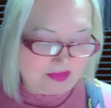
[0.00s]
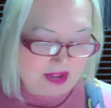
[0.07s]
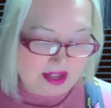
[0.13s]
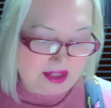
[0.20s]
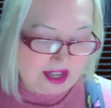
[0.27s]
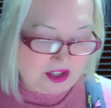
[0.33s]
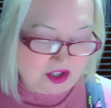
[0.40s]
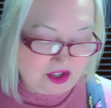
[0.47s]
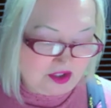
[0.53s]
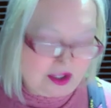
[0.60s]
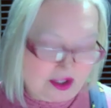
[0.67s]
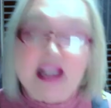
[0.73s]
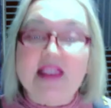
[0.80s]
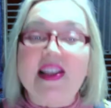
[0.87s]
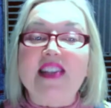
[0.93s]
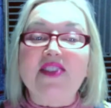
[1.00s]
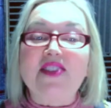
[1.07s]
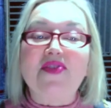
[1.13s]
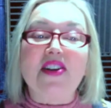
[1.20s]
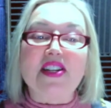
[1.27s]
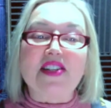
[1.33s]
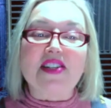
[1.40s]
That's
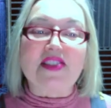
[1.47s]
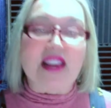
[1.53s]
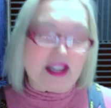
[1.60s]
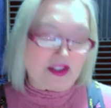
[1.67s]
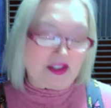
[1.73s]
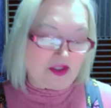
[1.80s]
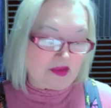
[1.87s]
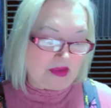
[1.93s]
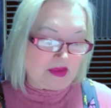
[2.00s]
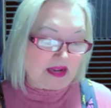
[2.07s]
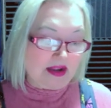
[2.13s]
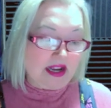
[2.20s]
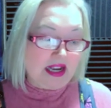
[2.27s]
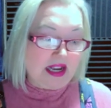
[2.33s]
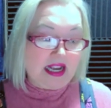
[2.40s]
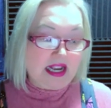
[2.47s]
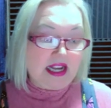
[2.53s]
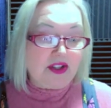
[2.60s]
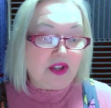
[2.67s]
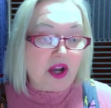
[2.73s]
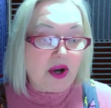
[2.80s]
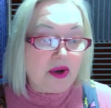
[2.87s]
very exciting to me.
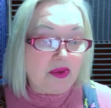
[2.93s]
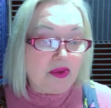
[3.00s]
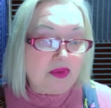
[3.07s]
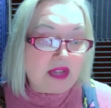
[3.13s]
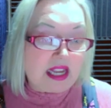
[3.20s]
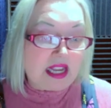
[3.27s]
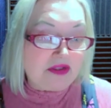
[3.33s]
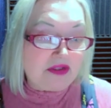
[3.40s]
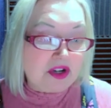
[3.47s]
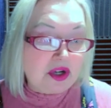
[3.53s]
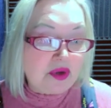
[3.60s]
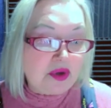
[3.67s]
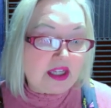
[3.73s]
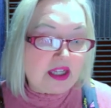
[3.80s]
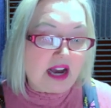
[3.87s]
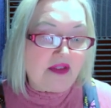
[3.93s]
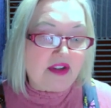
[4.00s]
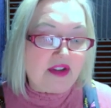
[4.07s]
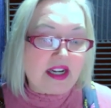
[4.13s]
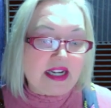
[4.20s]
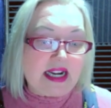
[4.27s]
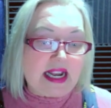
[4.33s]
So he renewed the
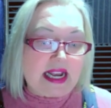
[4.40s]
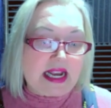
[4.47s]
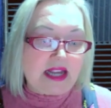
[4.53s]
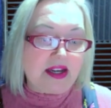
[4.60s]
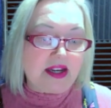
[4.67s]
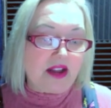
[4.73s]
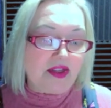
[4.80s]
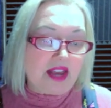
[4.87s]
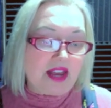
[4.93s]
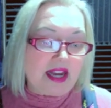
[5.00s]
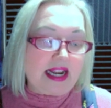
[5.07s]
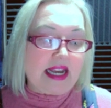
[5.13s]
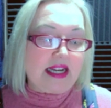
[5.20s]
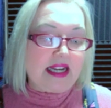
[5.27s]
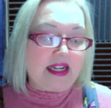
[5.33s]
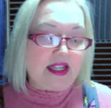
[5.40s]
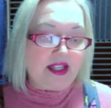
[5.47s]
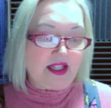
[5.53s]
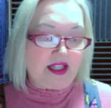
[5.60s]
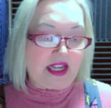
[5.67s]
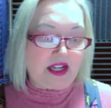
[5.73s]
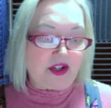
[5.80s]
covenant and then handed the
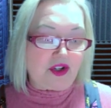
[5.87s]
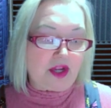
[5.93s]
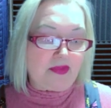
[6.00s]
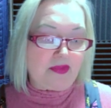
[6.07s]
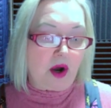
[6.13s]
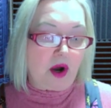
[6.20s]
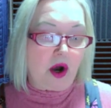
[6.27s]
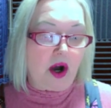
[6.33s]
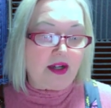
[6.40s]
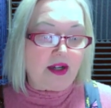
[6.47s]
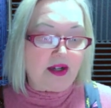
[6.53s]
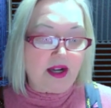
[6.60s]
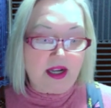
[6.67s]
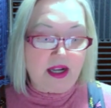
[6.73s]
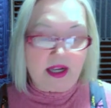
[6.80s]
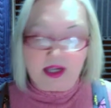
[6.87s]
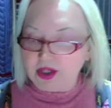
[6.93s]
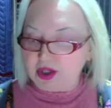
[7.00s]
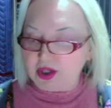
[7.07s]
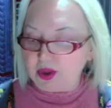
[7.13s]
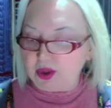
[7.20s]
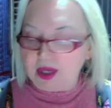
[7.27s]
leadership on
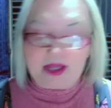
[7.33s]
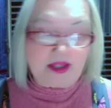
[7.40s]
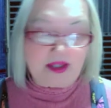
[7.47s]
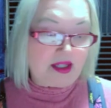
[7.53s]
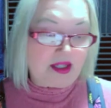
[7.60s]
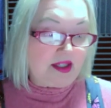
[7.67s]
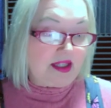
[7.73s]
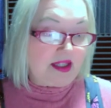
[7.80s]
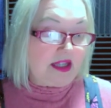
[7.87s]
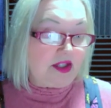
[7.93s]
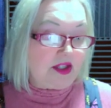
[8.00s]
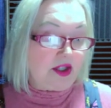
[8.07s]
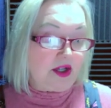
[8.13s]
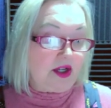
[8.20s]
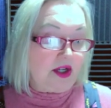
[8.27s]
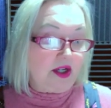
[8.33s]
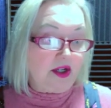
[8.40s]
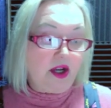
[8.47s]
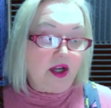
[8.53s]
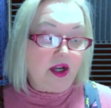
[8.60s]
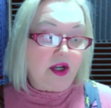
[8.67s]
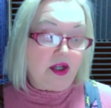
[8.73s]
to his successor,
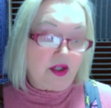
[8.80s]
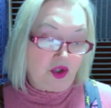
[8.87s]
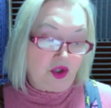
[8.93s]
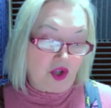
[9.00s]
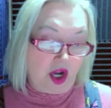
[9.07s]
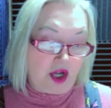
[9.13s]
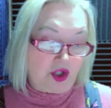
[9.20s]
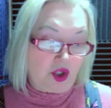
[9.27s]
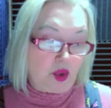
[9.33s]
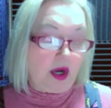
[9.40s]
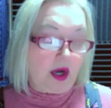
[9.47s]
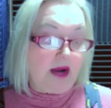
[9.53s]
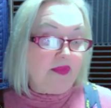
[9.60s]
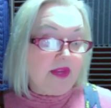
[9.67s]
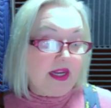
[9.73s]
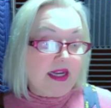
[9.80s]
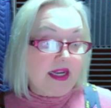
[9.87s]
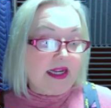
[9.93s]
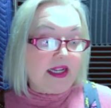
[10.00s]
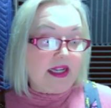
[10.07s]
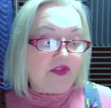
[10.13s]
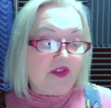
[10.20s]
Joshua.
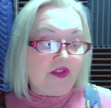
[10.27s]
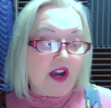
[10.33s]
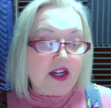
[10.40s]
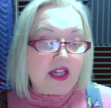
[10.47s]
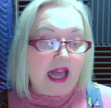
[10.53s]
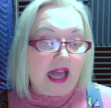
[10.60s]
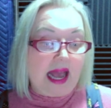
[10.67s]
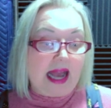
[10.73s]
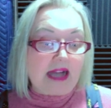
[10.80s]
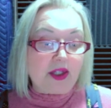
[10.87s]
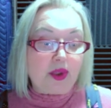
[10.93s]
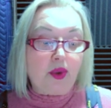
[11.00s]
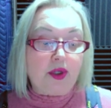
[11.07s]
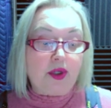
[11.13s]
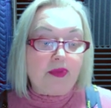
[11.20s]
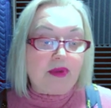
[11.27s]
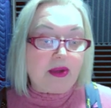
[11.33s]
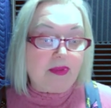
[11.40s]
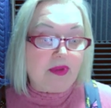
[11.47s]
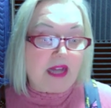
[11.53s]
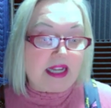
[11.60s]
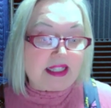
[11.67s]
His final act would be
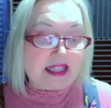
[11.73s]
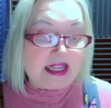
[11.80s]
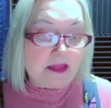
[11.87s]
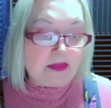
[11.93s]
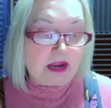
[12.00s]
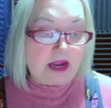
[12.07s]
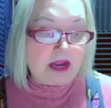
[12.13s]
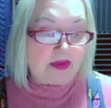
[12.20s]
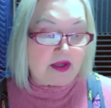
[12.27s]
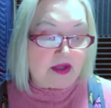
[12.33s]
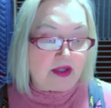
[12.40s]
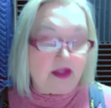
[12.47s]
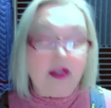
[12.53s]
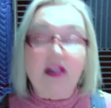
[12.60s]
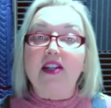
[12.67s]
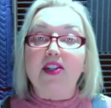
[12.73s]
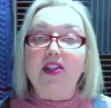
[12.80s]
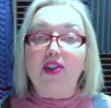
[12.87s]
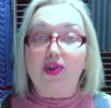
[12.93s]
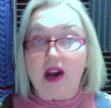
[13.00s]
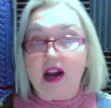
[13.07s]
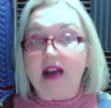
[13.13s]
blessing the people,
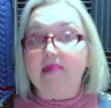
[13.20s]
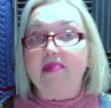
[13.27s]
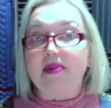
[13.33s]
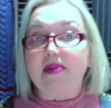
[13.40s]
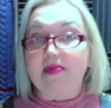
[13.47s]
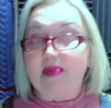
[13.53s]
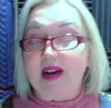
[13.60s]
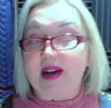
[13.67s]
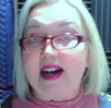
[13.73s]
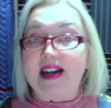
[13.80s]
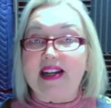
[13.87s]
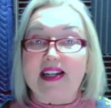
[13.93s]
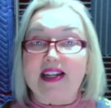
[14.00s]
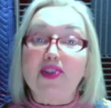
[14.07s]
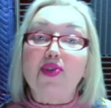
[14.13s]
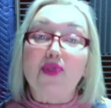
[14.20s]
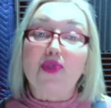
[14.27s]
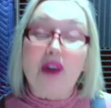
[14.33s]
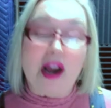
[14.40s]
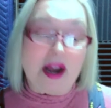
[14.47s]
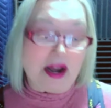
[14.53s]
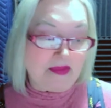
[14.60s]
tribe by
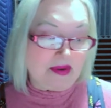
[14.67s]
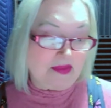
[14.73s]
tribe.